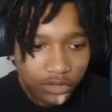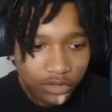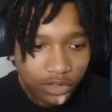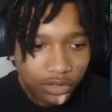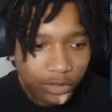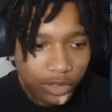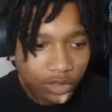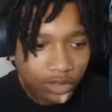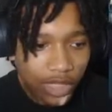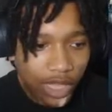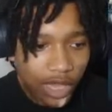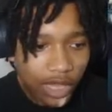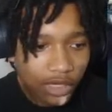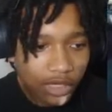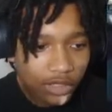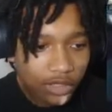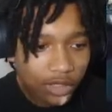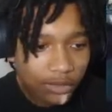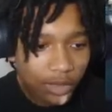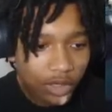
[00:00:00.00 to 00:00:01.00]
Come on,
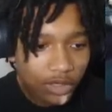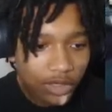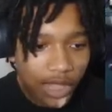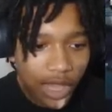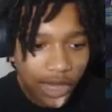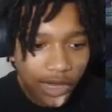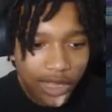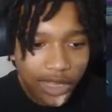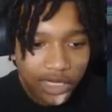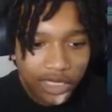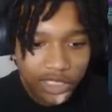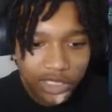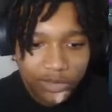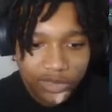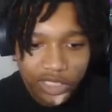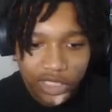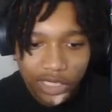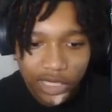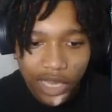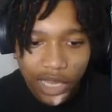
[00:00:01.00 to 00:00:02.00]
Lock. Come on, Lock. I need some
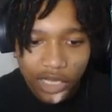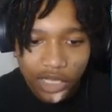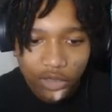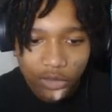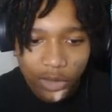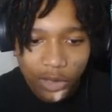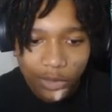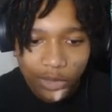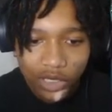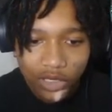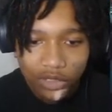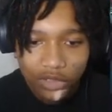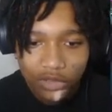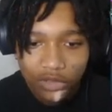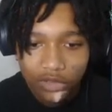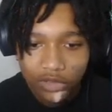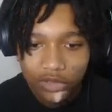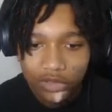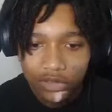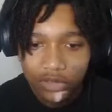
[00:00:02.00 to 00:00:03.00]
stick out of you, bro, bro.
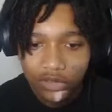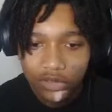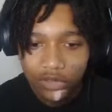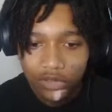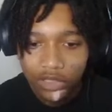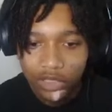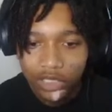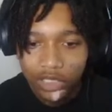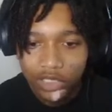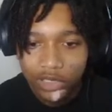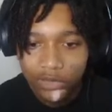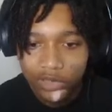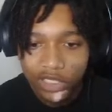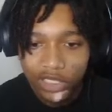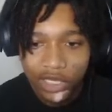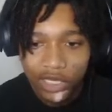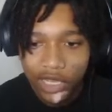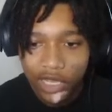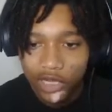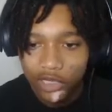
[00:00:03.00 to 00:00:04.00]
I need some
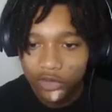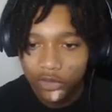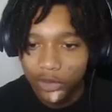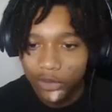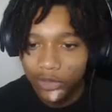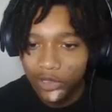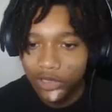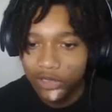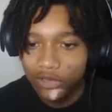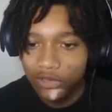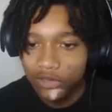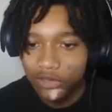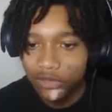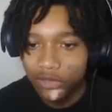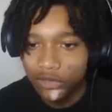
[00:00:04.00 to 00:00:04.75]
stick out of you, bro, bro.